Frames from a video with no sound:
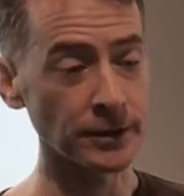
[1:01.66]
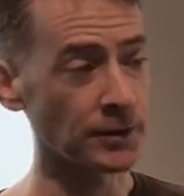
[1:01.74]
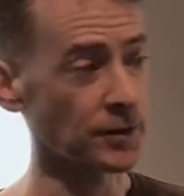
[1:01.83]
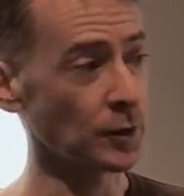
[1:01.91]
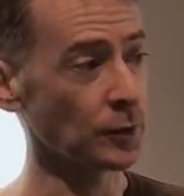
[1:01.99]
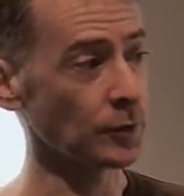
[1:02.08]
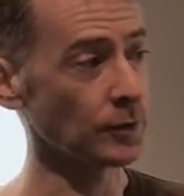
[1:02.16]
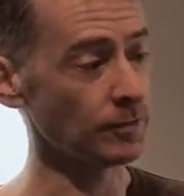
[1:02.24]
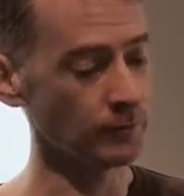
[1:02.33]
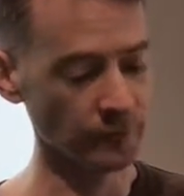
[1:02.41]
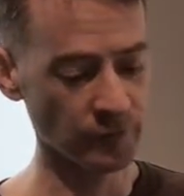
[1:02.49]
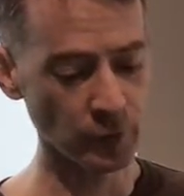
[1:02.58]
so
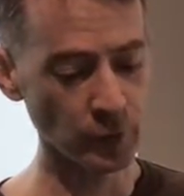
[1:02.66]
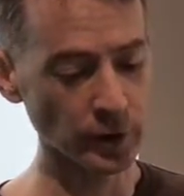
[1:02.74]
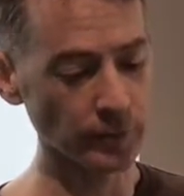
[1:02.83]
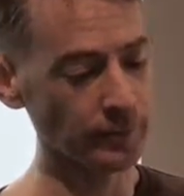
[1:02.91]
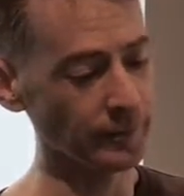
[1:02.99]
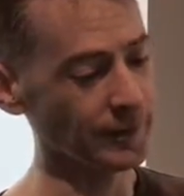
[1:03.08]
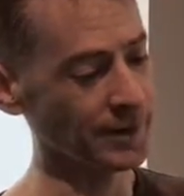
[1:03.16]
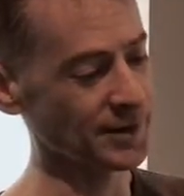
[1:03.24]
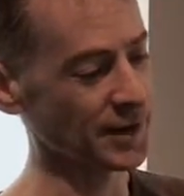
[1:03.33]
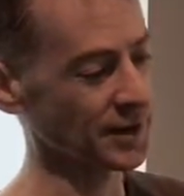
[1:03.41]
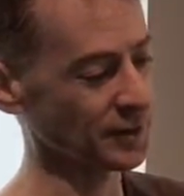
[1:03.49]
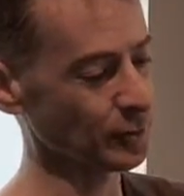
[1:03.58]
for the
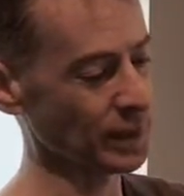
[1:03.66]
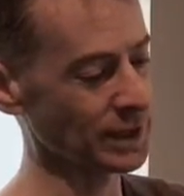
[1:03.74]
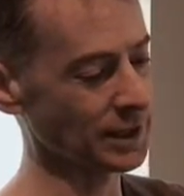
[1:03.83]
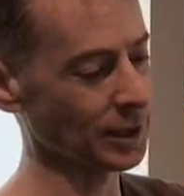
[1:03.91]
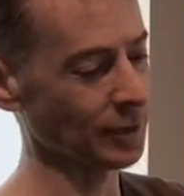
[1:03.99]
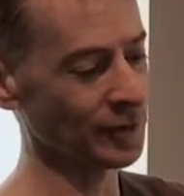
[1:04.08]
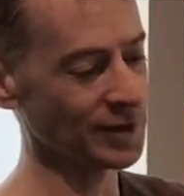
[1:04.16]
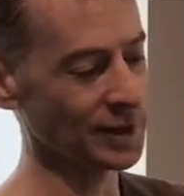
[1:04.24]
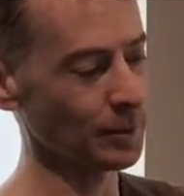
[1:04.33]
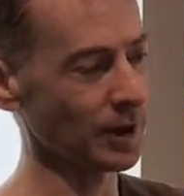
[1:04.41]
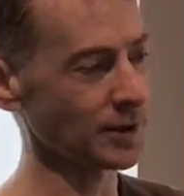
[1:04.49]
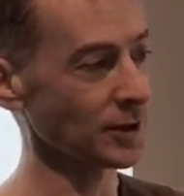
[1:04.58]
size of painting,
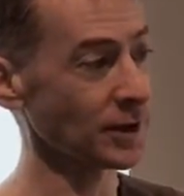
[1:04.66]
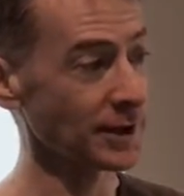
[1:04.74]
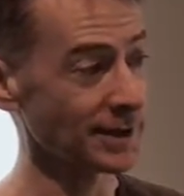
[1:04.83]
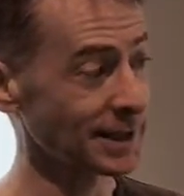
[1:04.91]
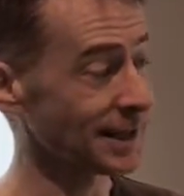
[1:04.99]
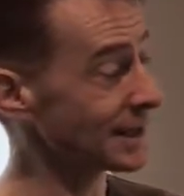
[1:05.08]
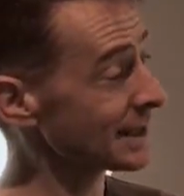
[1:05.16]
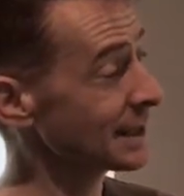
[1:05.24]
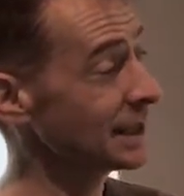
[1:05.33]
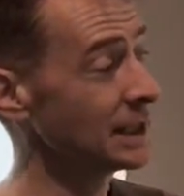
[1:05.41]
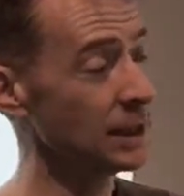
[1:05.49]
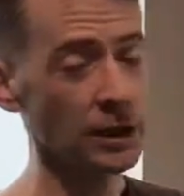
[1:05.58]
obviously it makes a lot of
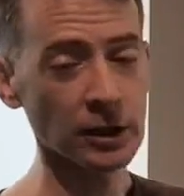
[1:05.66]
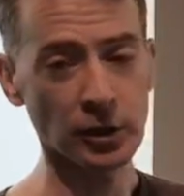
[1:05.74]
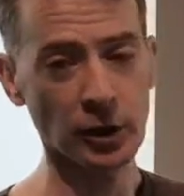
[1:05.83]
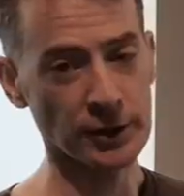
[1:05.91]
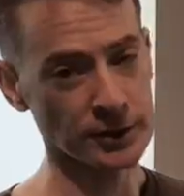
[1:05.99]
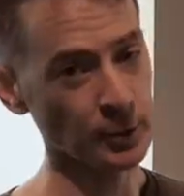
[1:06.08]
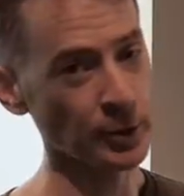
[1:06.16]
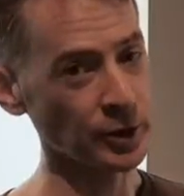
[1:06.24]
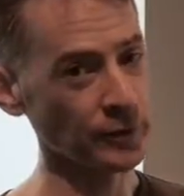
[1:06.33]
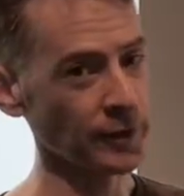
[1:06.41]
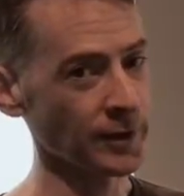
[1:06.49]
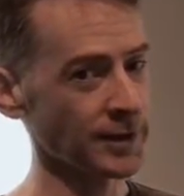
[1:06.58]
sense. Not so
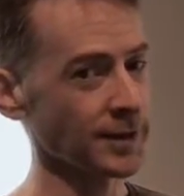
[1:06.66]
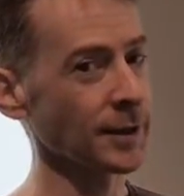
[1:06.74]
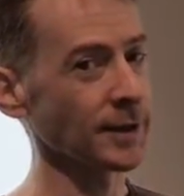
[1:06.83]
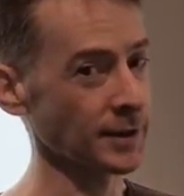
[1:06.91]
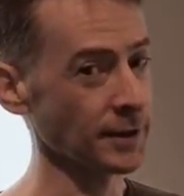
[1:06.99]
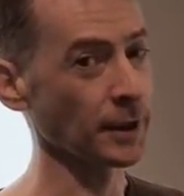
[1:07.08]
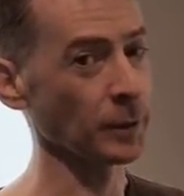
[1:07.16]
much for this size. I